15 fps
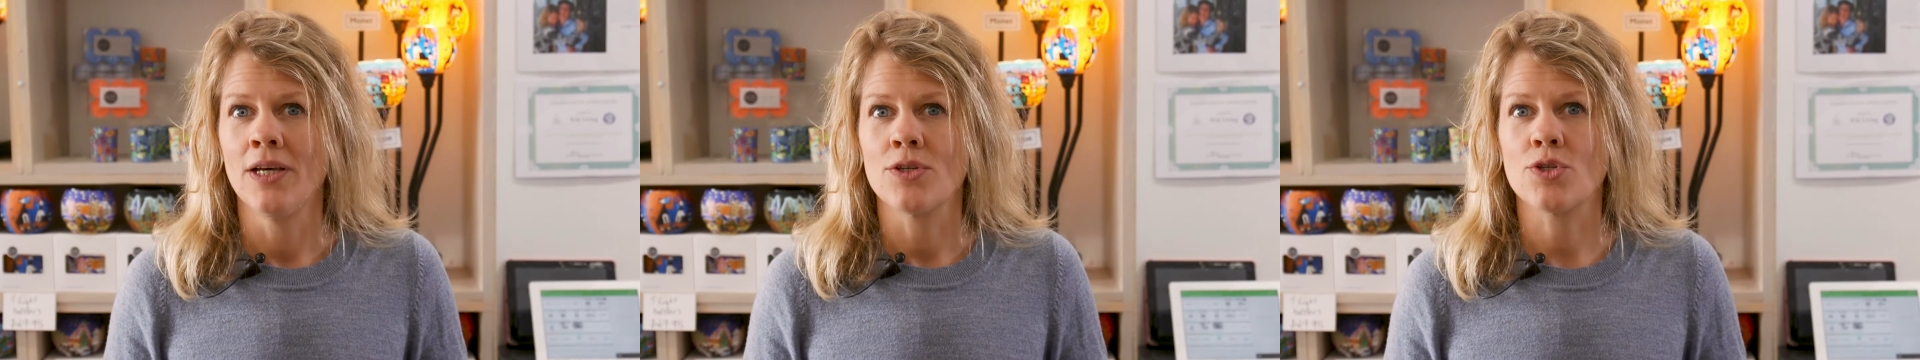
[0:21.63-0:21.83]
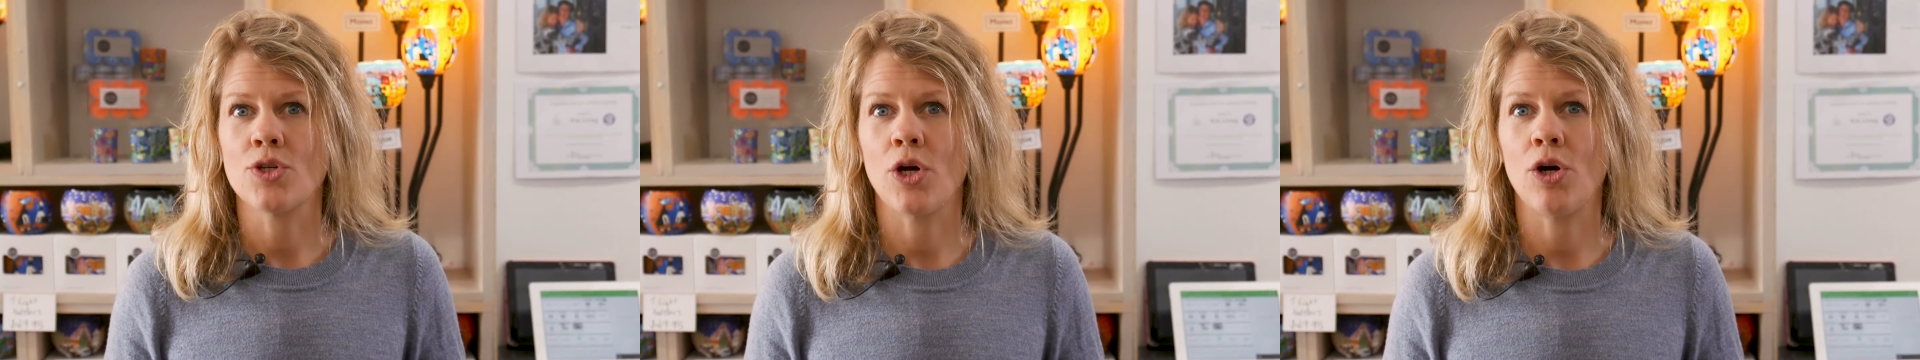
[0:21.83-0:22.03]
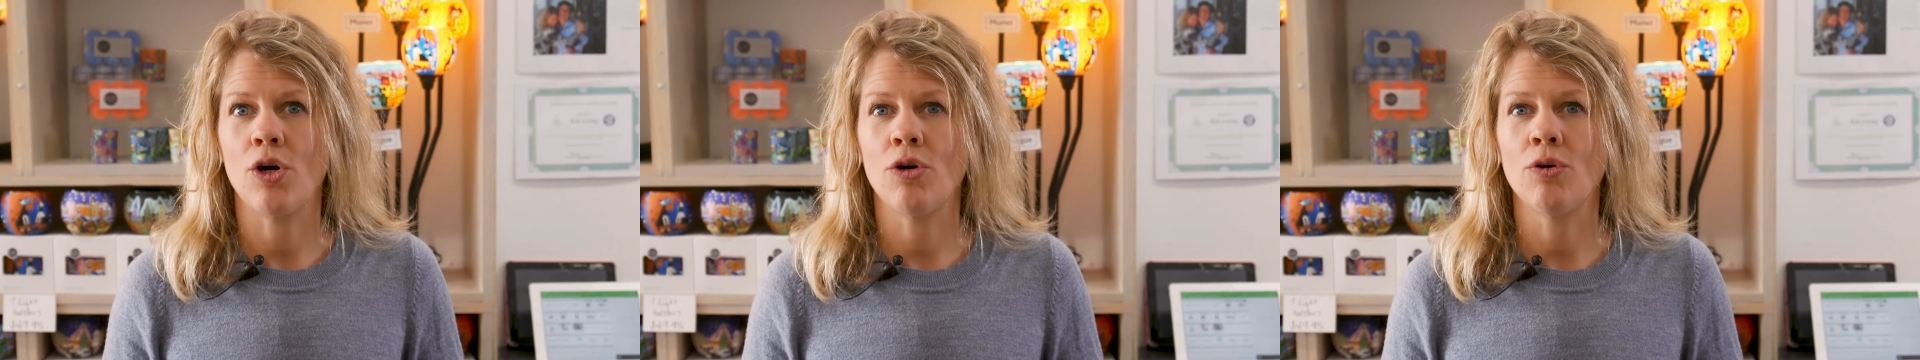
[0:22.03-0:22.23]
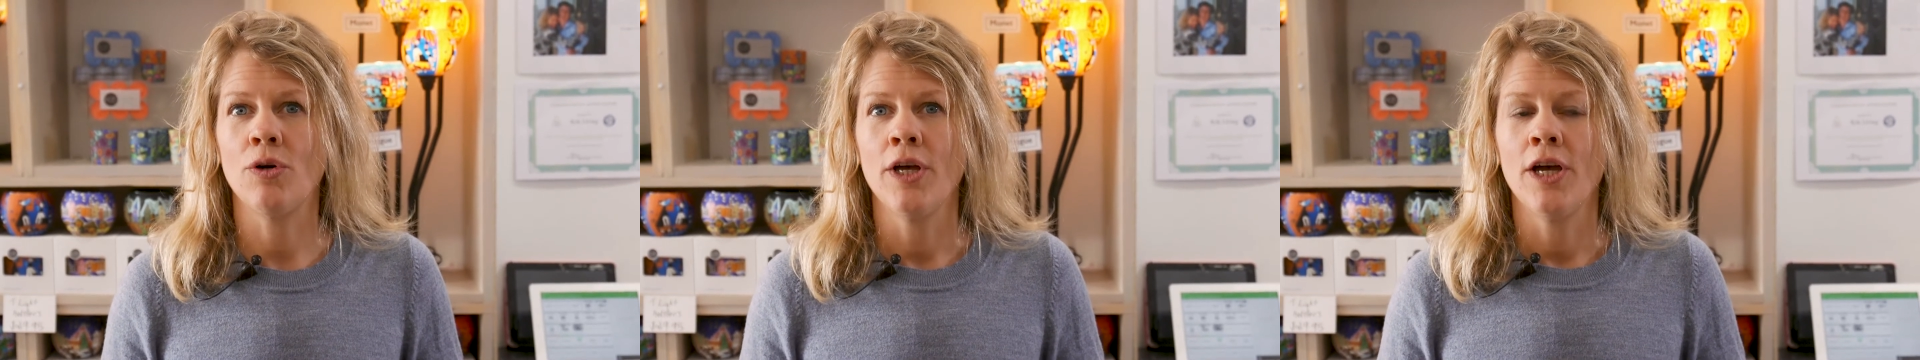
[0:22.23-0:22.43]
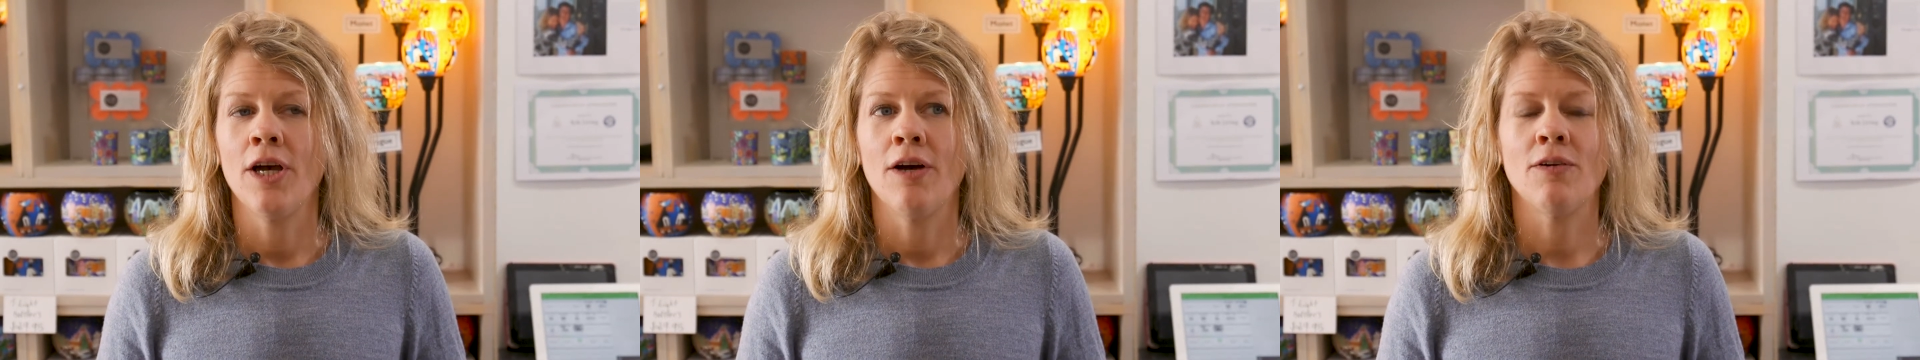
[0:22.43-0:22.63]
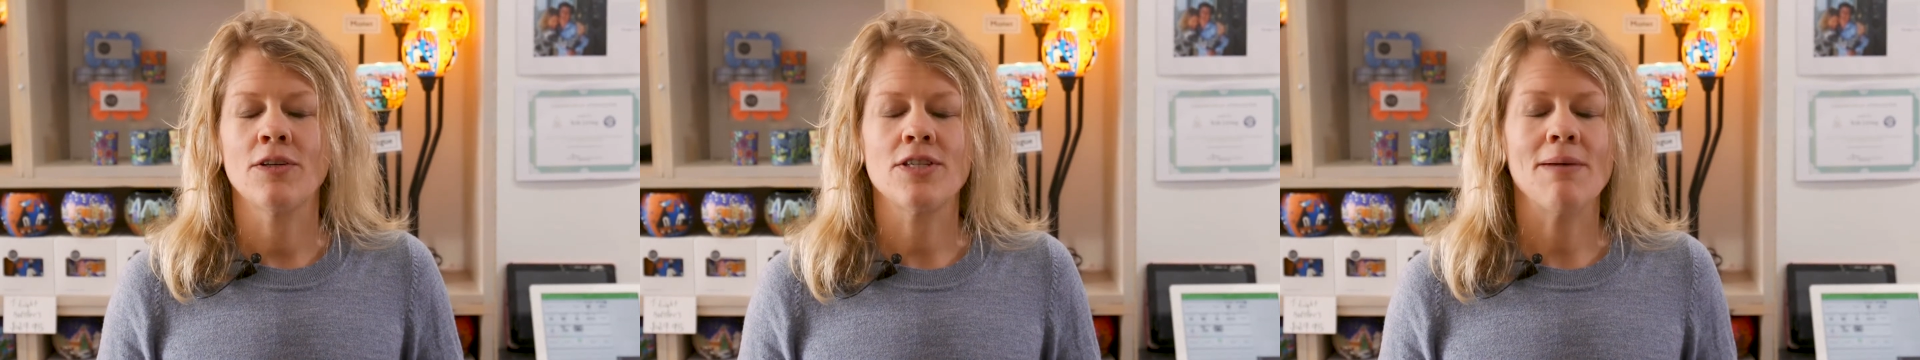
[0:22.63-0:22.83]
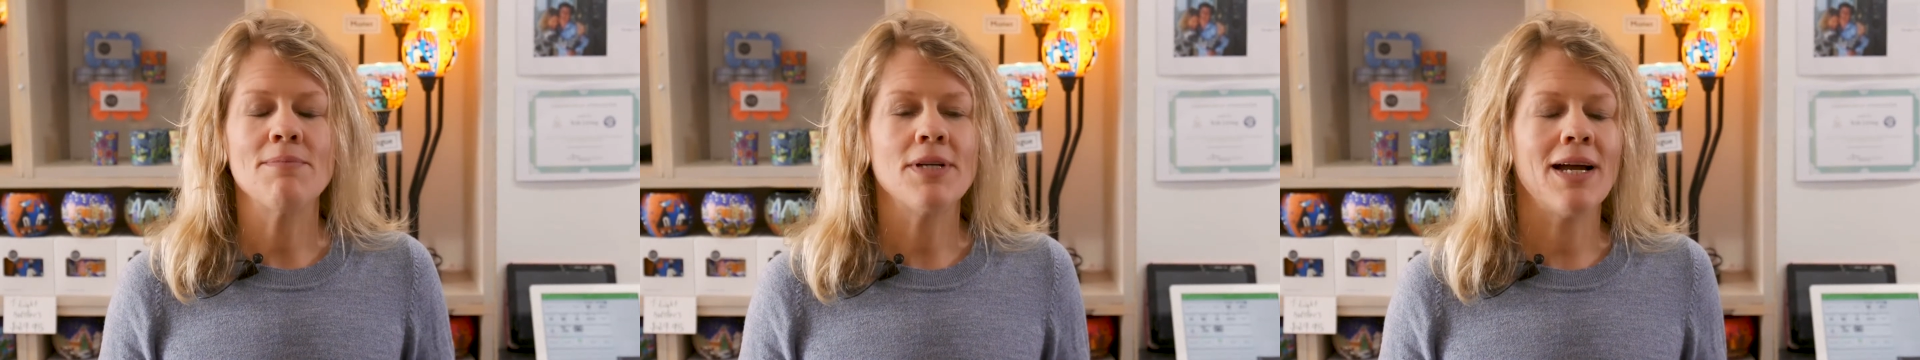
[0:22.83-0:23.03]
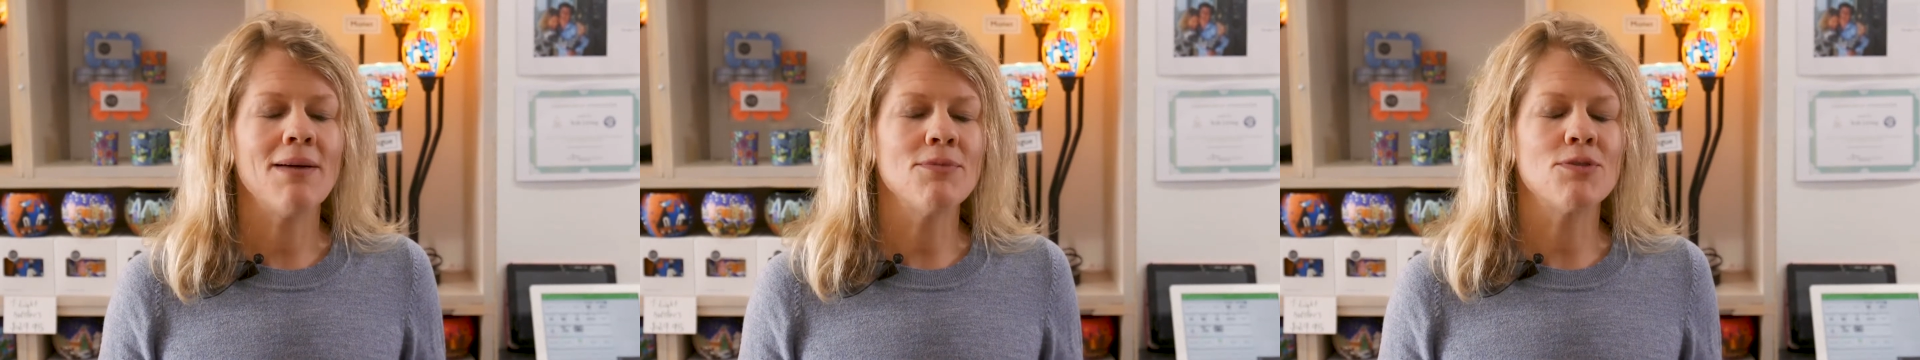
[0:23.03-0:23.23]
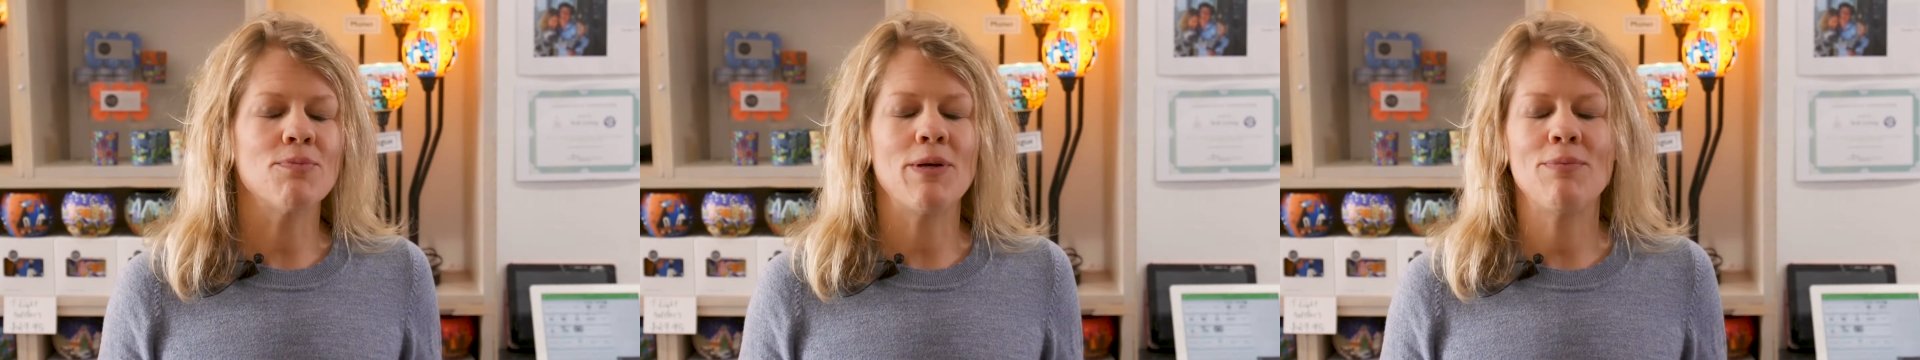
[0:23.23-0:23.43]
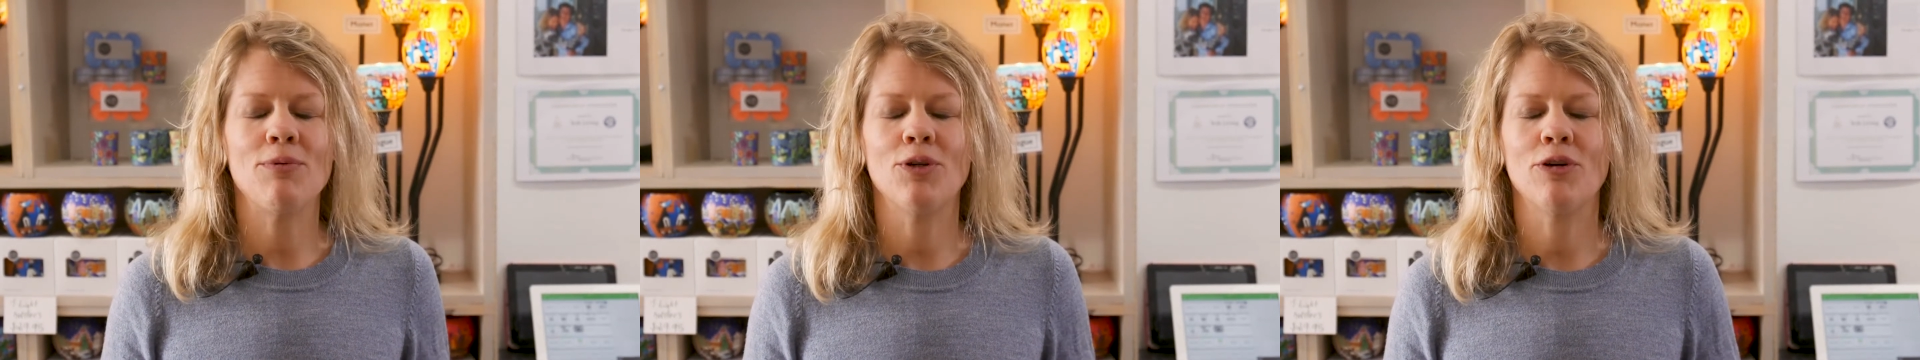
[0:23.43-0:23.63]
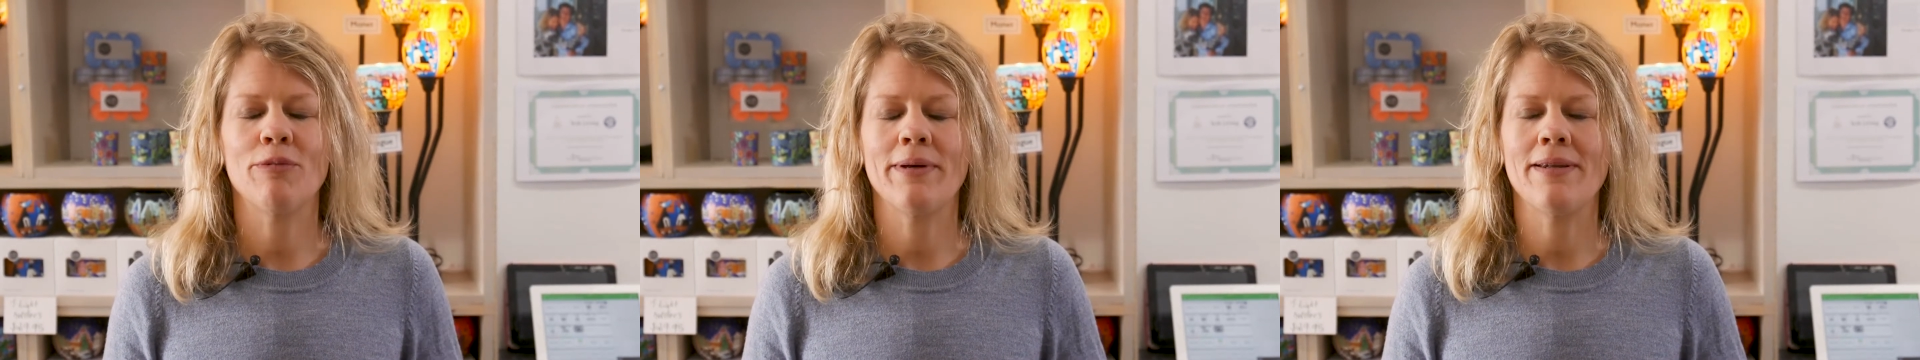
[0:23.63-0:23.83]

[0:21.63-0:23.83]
So sometimes people are a